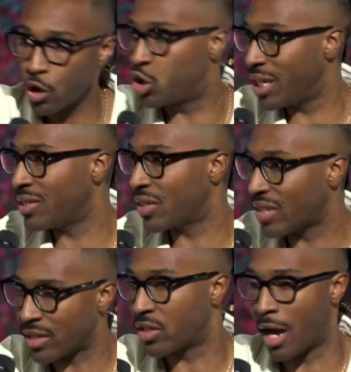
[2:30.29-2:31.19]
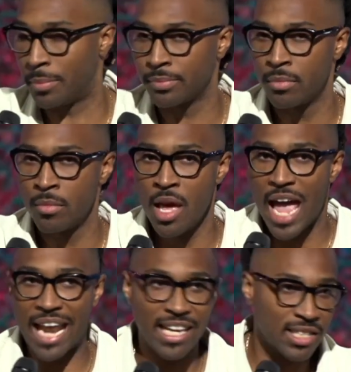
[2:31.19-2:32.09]
Jesus has come
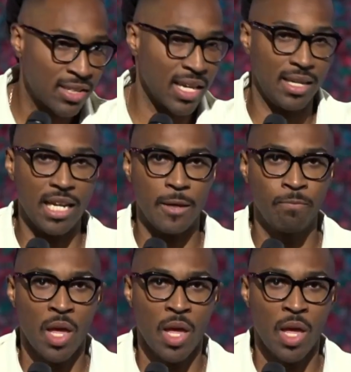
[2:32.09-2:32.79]
and he's ascended.